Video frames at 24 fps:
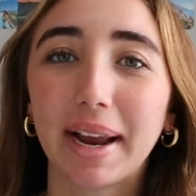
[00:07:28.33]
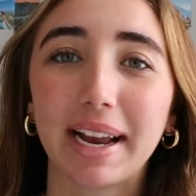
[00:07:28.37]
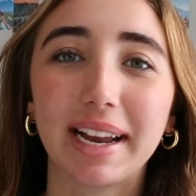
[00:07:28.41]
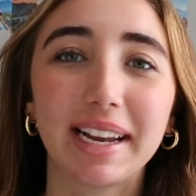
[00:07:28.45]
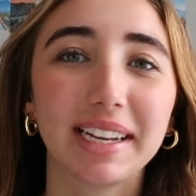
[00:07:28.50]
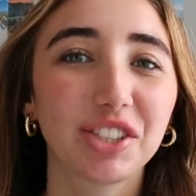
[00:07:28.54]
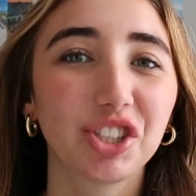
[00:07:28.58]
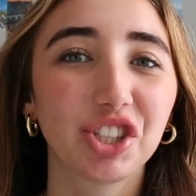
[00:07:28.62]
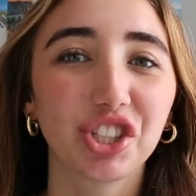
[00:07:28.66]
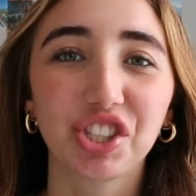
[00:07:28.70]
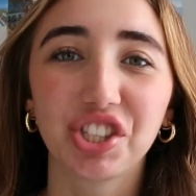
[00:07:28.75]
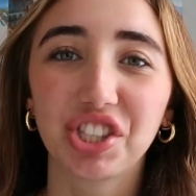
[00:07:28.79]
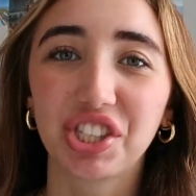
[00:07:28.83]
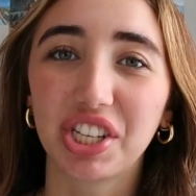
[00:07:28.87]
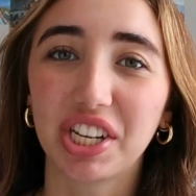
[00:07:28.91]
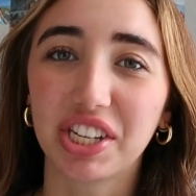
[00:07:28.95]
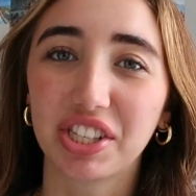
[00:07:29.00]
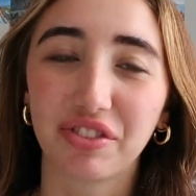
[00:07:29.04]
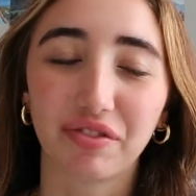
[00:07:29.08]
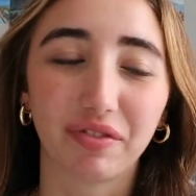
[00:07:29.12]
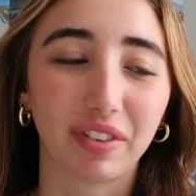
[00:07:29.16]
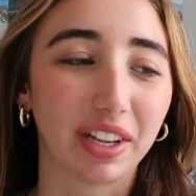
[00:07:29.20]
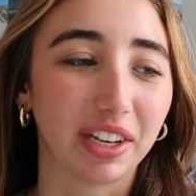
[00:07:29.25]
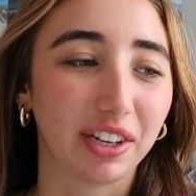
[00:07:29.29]
It just
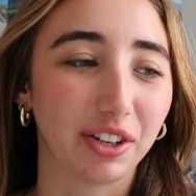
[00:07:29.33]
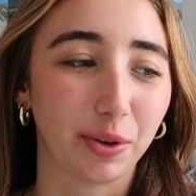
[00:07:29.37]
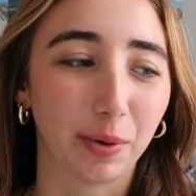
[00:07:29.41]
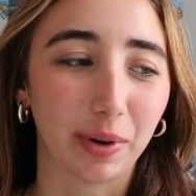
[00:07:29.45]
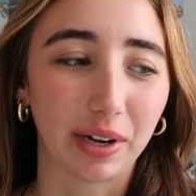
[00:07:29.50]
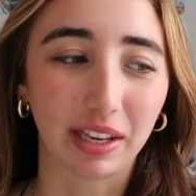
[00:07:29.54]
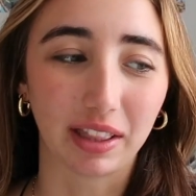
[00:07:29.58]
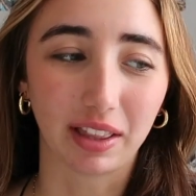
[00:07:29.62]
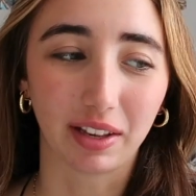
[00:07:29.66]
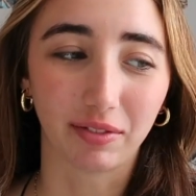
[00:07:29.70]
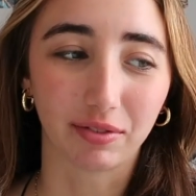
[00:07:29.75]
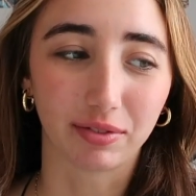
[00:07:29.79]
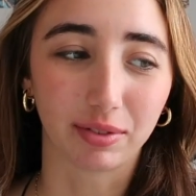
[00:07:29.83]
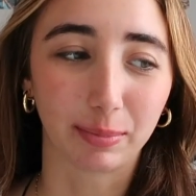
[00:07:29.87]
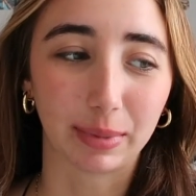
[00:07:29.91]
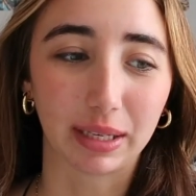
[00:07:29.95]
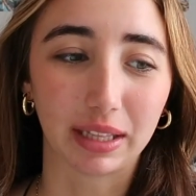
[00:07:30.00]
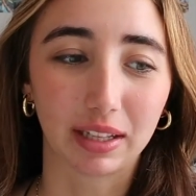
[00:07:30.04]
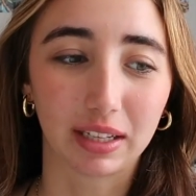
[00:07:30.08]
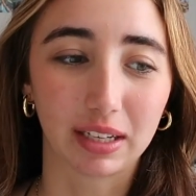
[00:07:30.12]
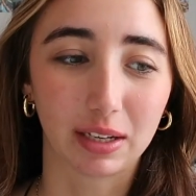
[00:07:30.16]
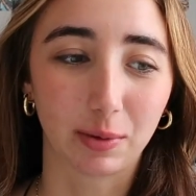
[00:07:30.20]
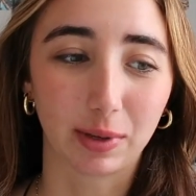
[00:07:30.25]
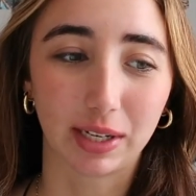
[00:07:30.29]
doesn't really do anything for me,
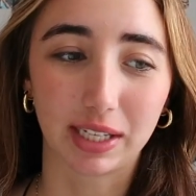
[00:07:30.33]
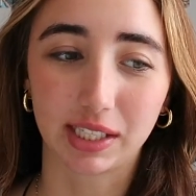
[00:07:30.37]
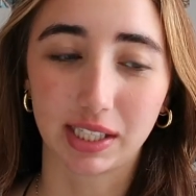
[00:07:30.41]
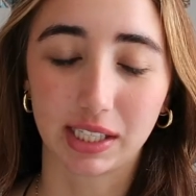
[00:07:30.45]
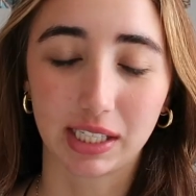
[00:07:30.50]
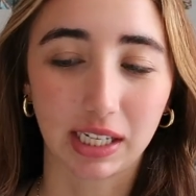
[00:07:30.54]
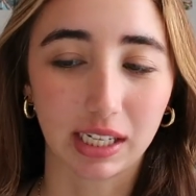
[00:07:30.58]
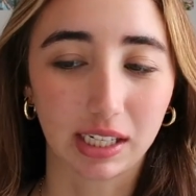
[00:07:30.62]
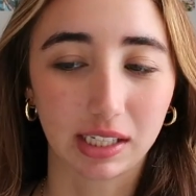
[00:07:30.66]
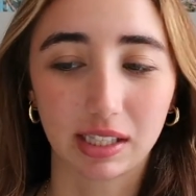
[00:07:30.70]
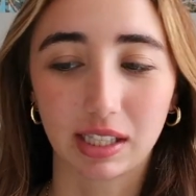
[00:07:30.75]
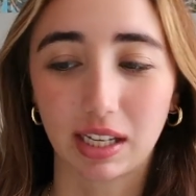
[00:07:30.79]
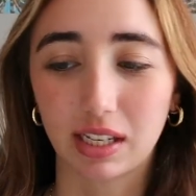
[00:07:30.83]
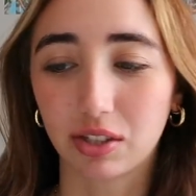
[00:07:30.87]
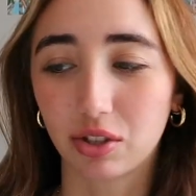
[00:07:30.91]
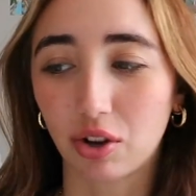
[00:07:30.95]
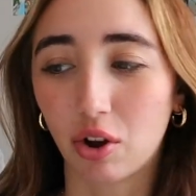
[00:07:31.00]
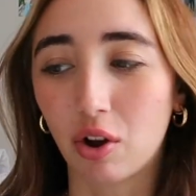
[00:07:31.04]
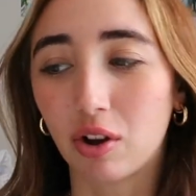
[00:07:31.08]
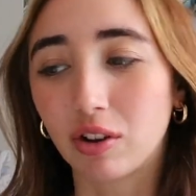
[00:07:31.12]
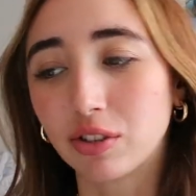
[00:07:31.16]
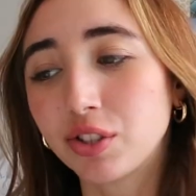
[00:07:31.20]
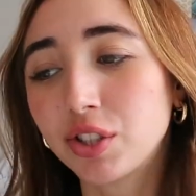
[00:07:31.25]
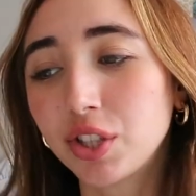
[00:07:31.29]
the US sticks. That's
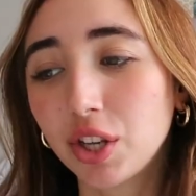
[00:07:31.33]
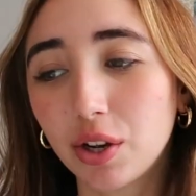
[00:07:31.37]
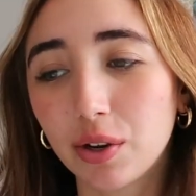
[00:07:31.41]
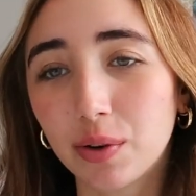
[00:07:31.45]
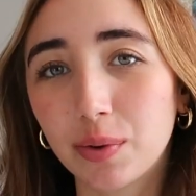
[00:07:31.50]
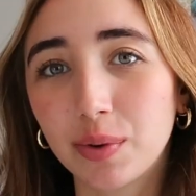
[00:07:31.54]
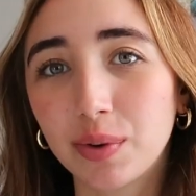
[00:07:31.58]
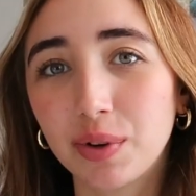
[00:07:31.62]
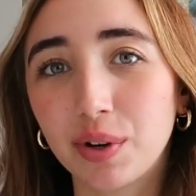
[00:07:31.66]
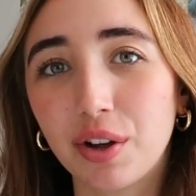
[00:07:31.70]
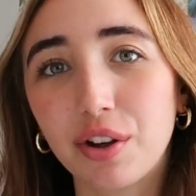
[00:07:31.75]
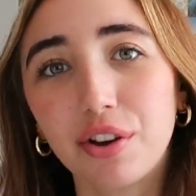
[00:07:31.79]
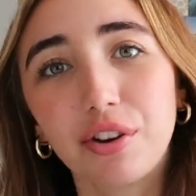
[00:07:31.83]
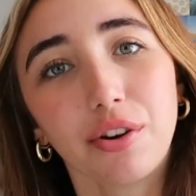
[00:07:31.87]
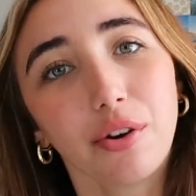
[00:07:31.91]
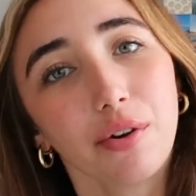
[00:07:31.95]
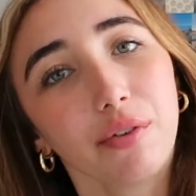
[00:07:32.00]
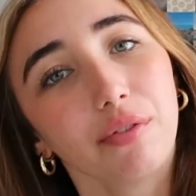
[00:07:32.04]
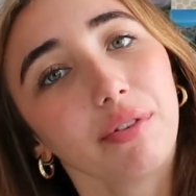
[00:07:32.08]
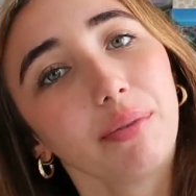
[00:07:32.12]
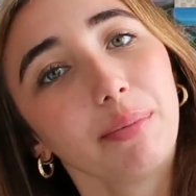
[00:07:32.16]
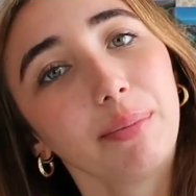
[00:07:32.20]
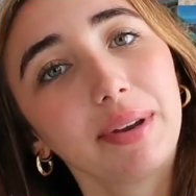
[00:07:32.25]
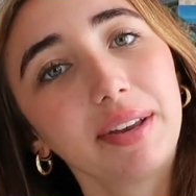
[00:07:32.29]
also a
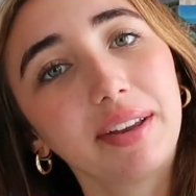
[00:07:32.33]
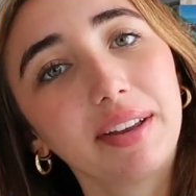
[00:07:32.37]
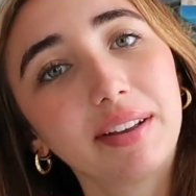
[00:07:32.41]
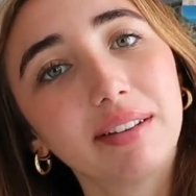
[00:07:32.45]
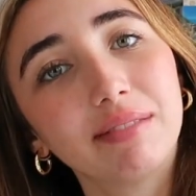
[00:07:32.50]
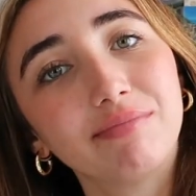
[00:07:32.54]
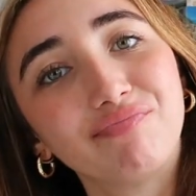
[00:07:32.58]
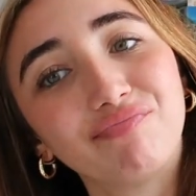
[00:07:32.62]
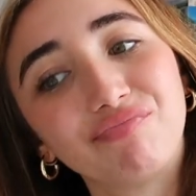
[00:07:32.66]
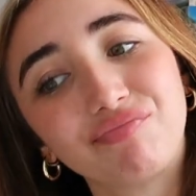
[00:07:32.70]
no for me.